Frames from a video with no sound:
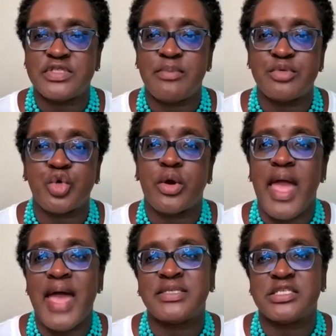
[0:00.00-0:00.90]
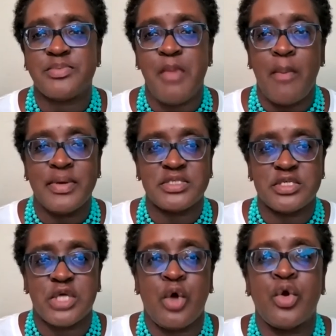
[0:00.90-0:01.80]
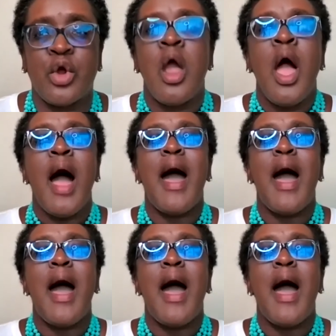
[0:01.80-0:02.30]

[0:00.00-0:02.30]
some sort as a small business owner,